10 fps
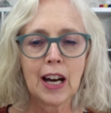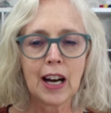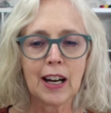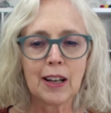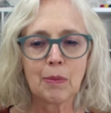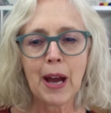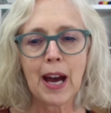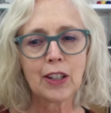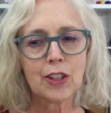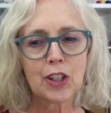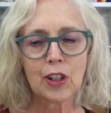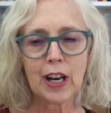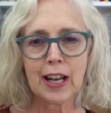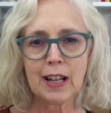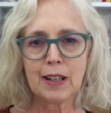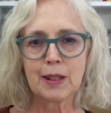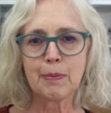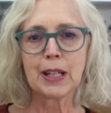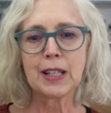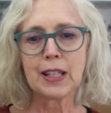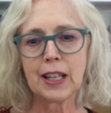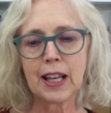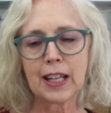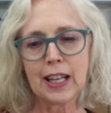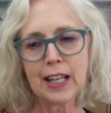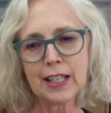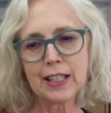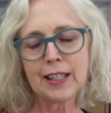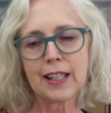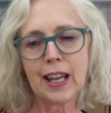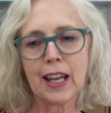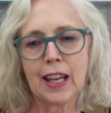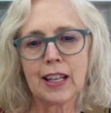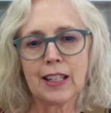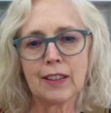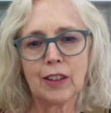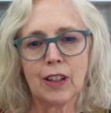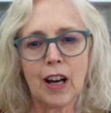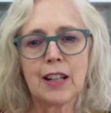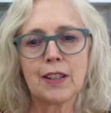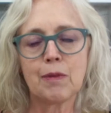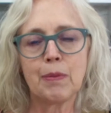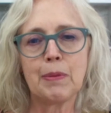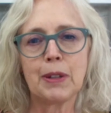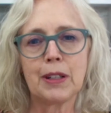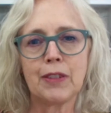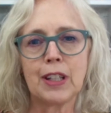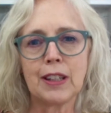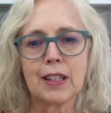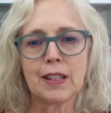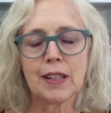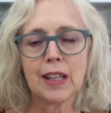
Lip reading: The pattern's great. It's by Tin Can Knits, and lots of people have knit this.